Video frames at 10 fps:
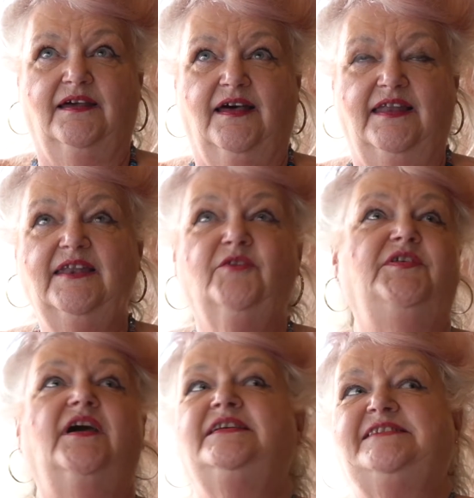I love
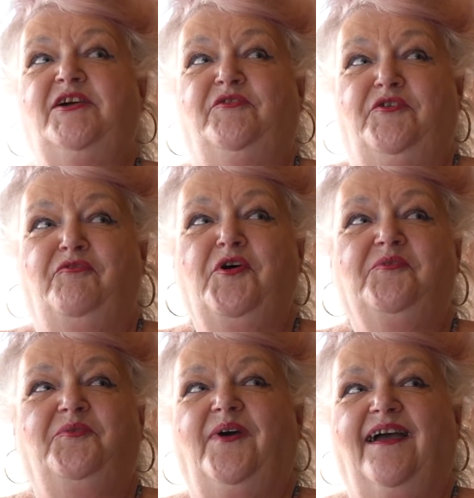the idea of a
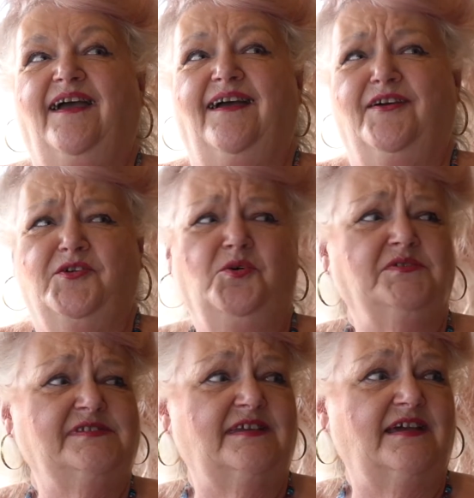room where, of
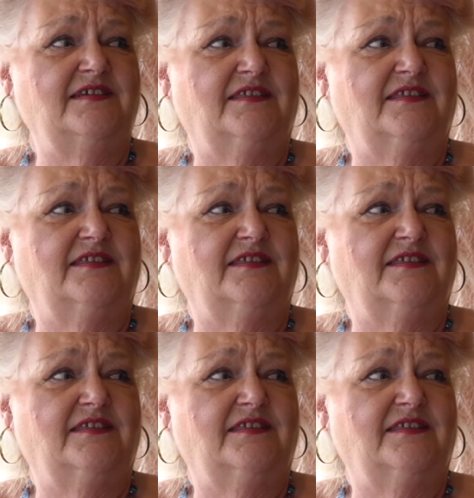course, the lady of